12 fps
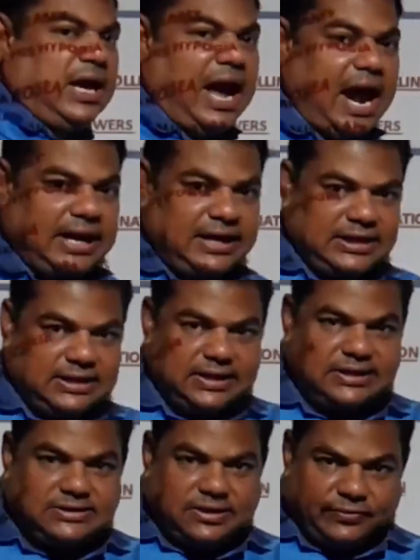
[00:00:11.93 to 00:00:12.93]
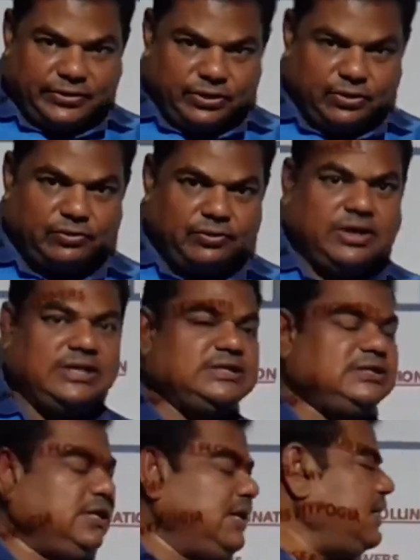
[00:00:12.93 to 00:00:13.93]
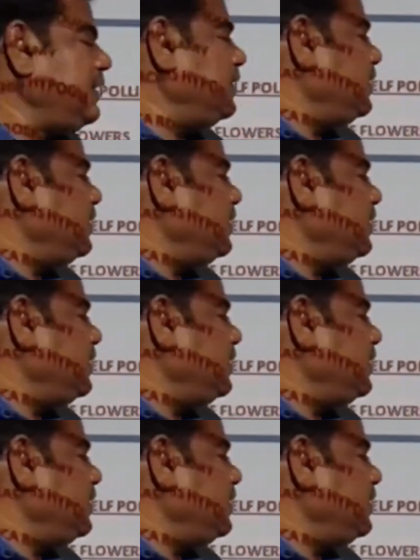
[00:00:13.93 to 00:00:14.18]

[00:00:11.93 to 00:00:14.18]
and in this video we will see